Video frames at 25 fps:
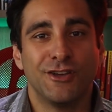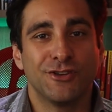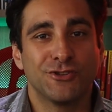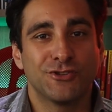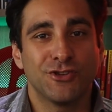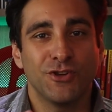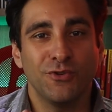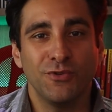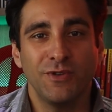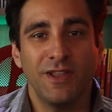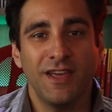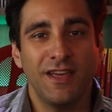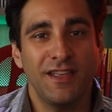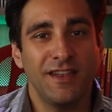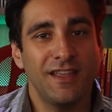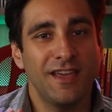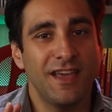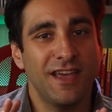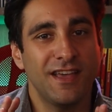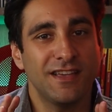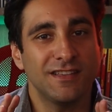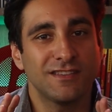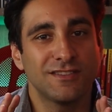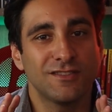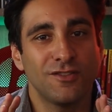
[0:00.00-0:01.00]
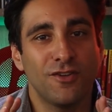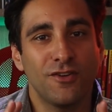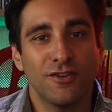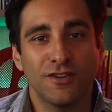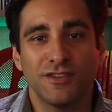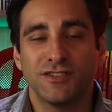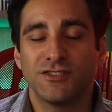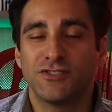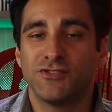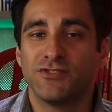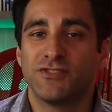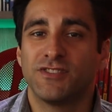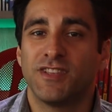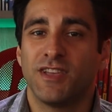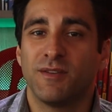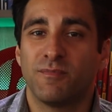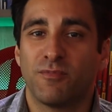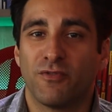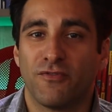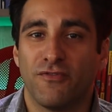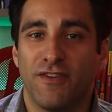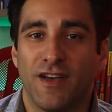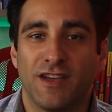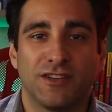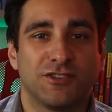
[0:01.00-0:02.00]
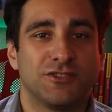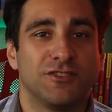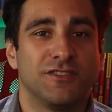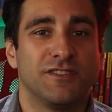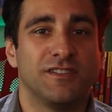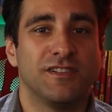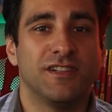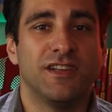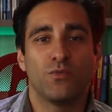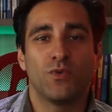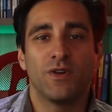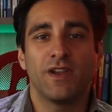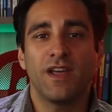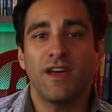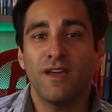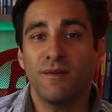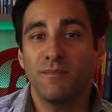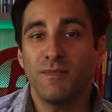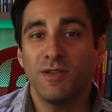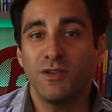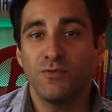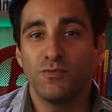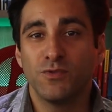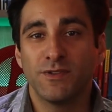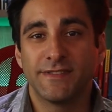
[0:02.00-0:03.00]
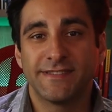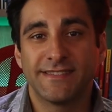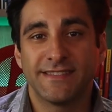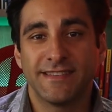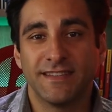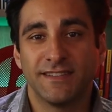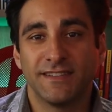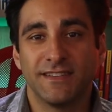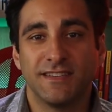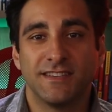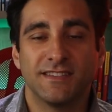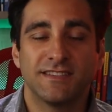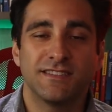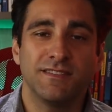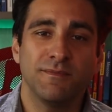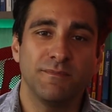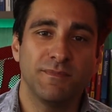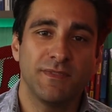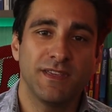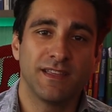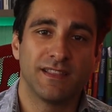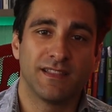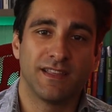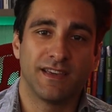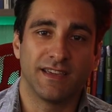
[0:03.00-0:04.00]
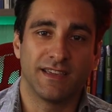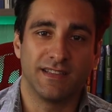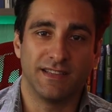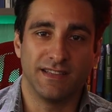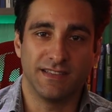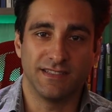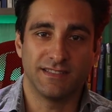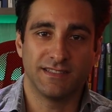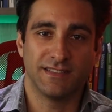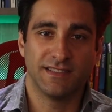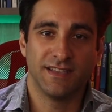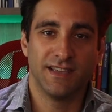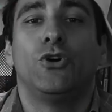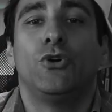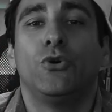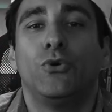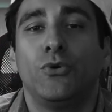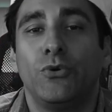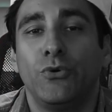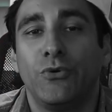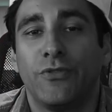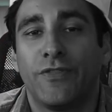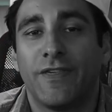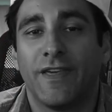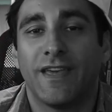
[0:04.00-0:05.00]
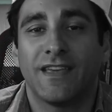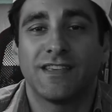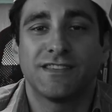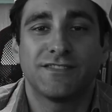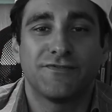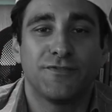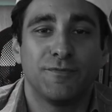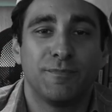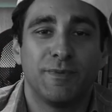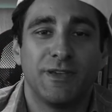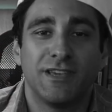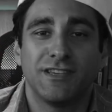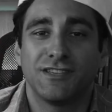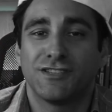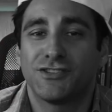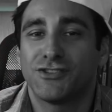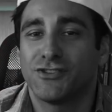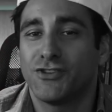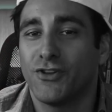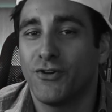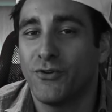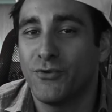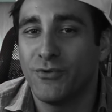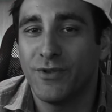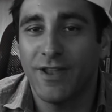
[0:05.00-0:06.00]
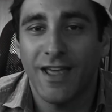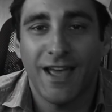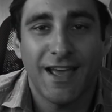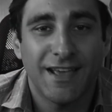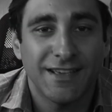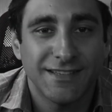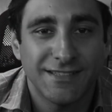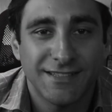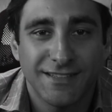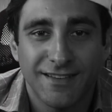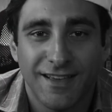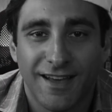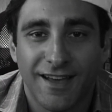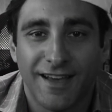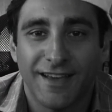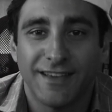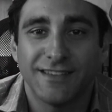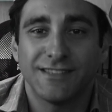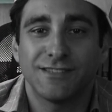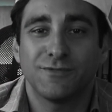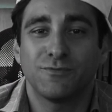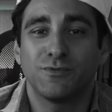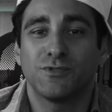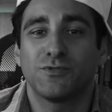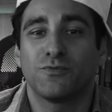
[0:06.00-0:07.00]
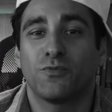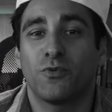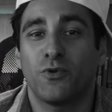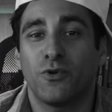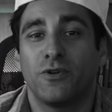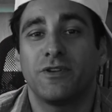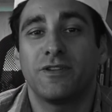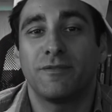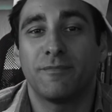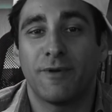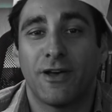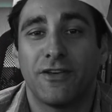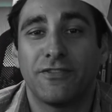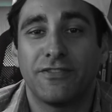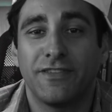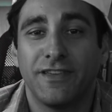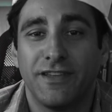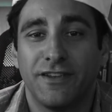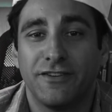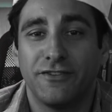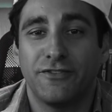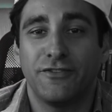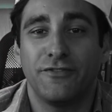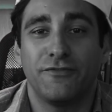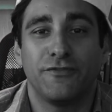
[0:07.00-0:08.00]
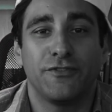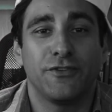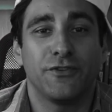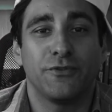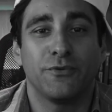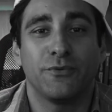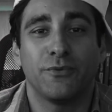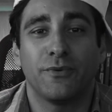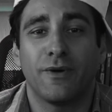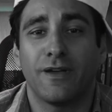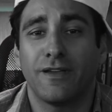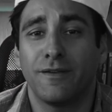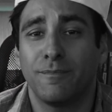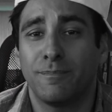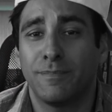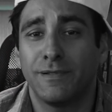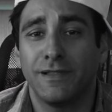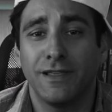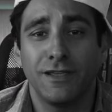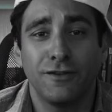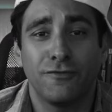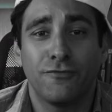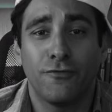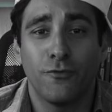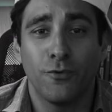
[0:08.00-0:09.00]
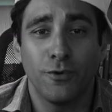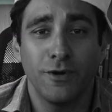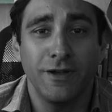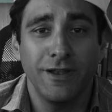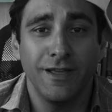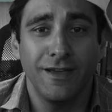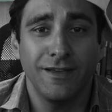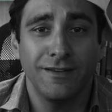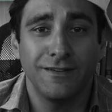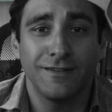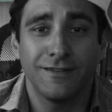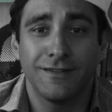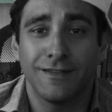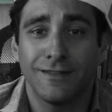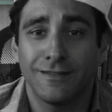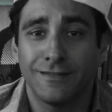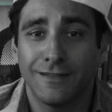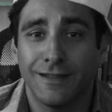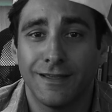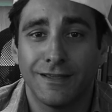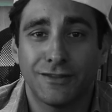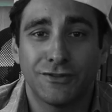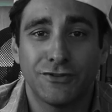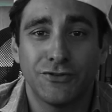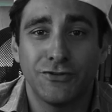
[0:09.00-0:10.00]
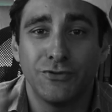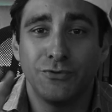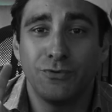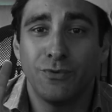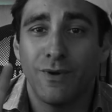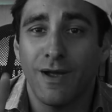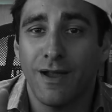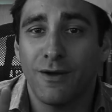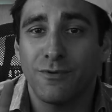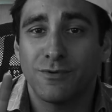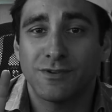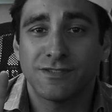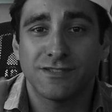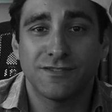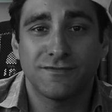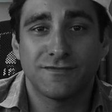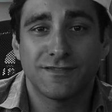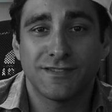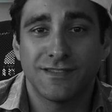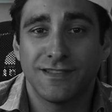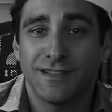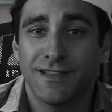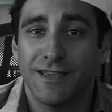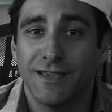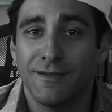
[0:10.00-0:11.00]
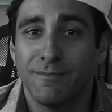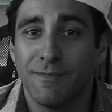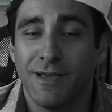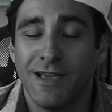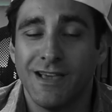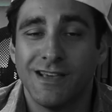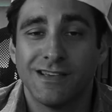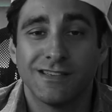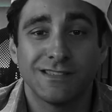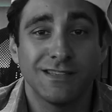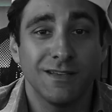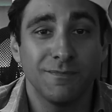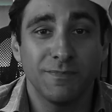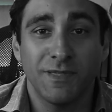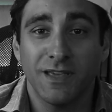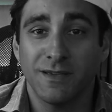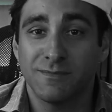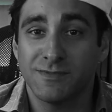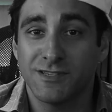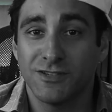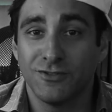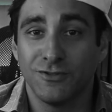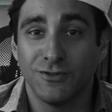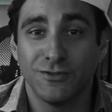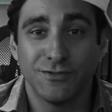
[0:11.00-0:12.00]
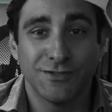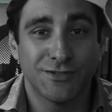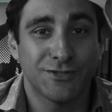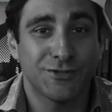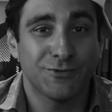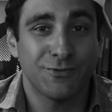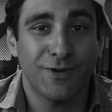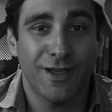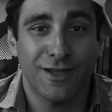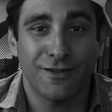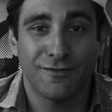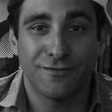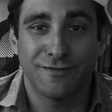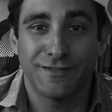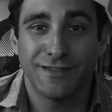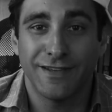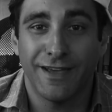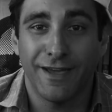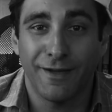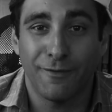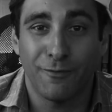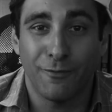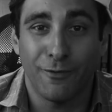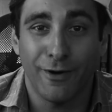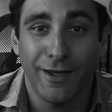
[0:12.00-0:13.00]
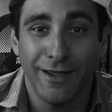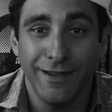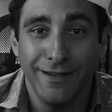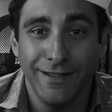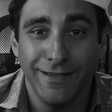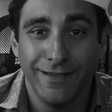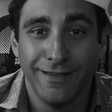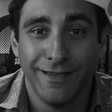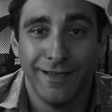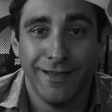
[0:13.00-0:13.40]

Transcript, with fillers: Show that as long as you stay professional. What I mean with silly is something like this. Oh, thanks for being so nice, guys. I was worried about the interview. I played Fortnite and got like 2 hours of sleep. Sometimes you lose track of time, right?